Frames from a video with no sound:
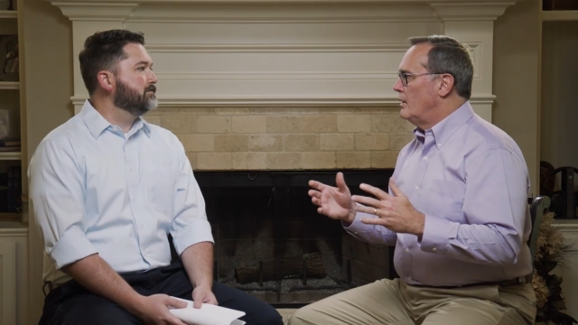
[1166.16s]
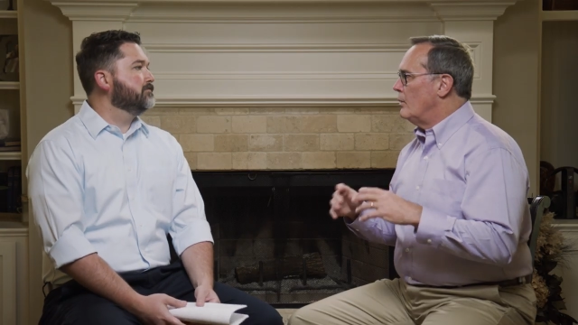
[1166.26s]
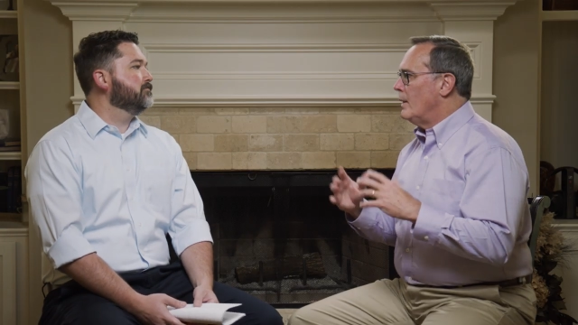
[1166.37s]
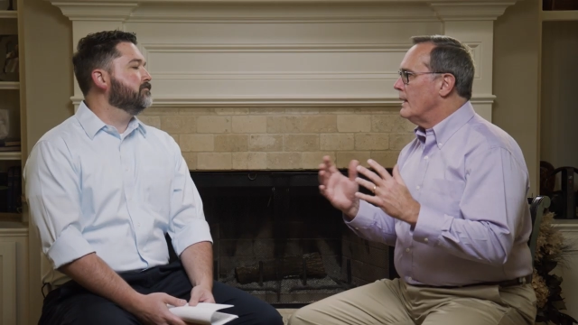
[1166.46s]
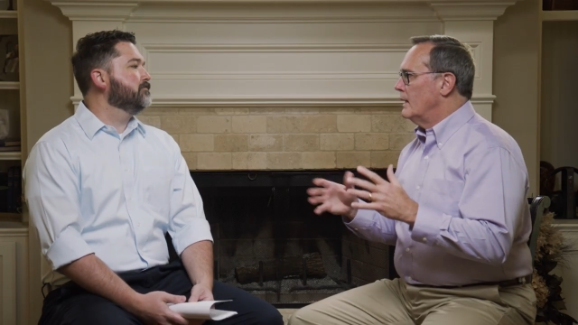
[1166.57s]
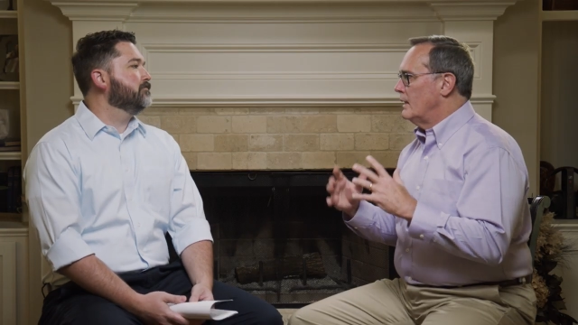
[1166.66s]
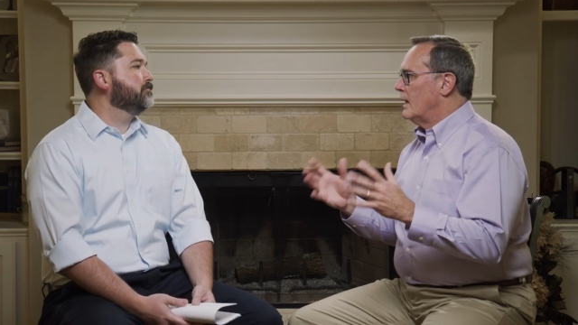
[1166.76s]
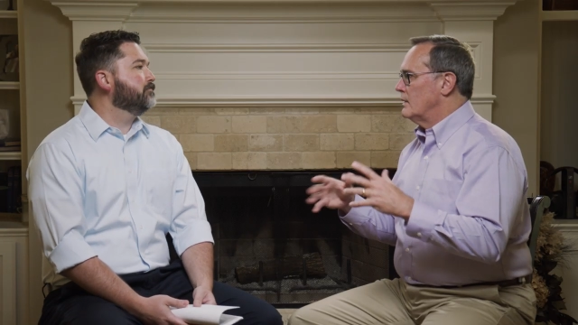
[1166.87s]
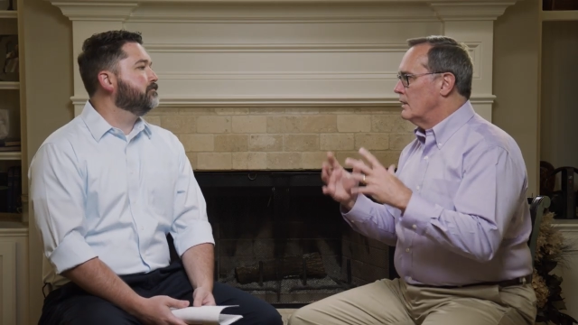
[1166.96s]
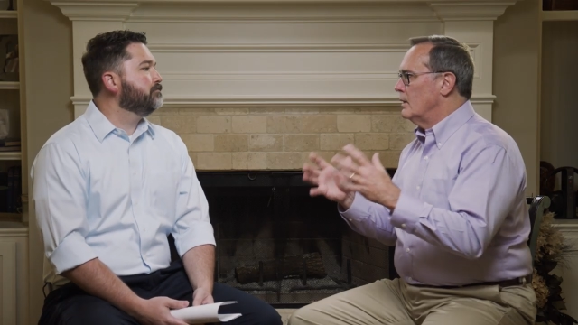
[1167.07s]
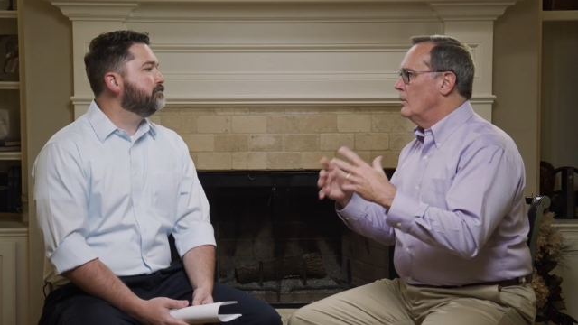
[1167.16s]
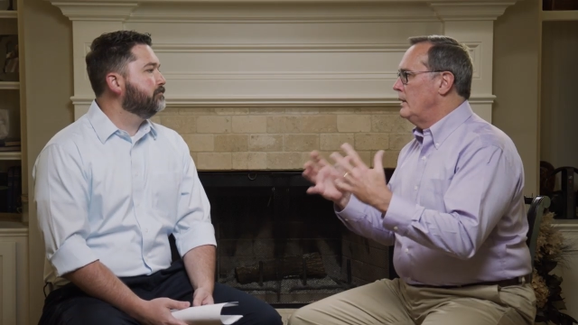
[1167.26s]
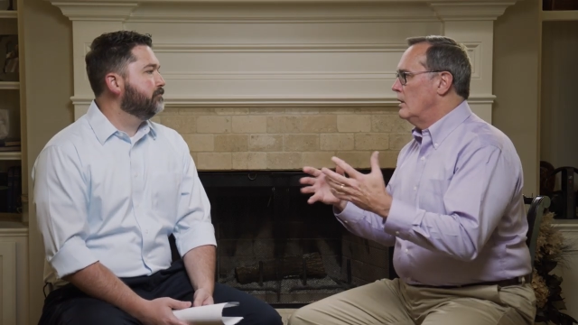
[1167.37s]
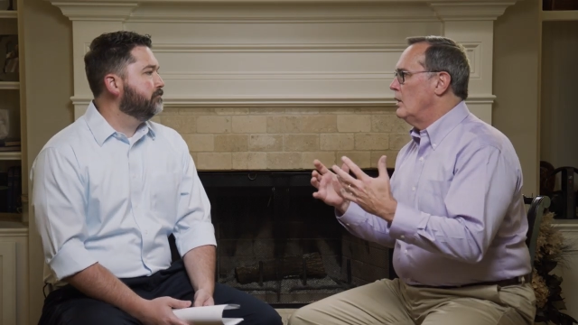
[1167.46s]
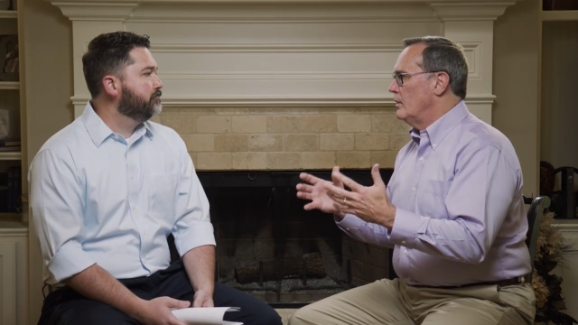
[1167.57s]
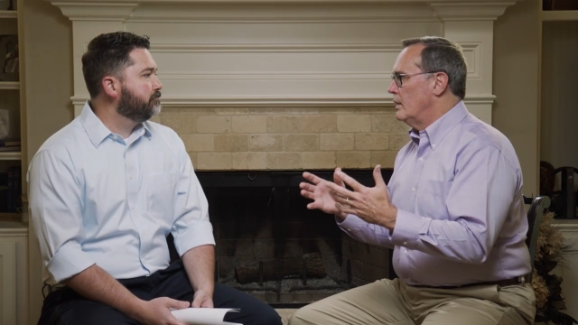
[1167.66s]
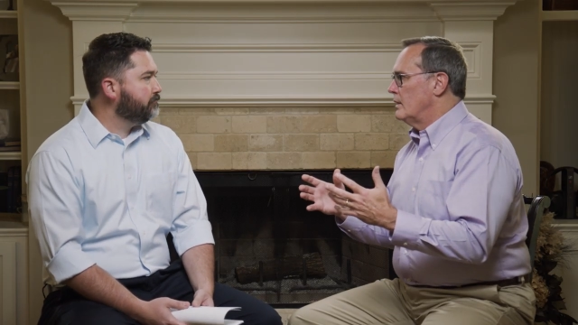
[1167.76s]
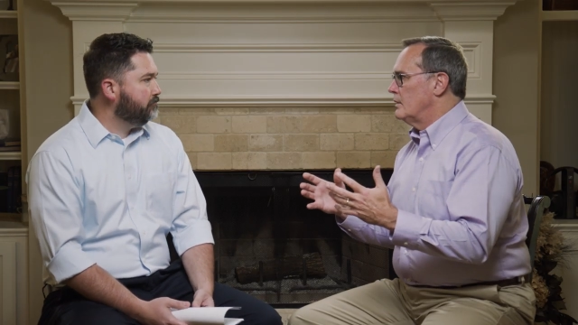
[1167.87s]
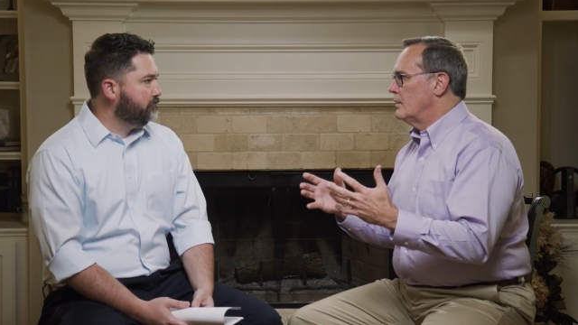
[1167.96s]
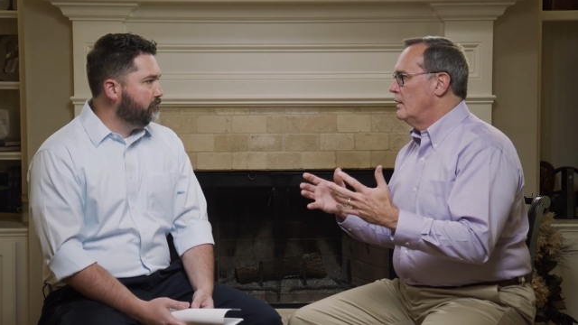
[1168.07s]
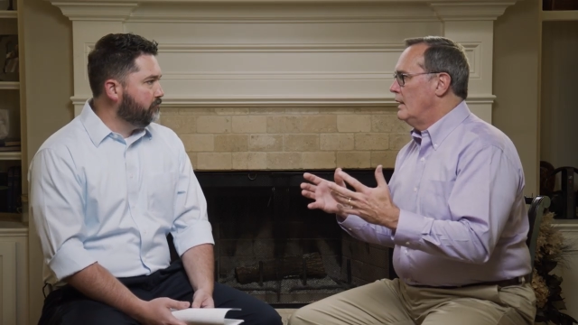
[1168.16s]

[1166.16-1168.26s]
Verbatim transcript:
Speaker 1: They're recognizing that we know this.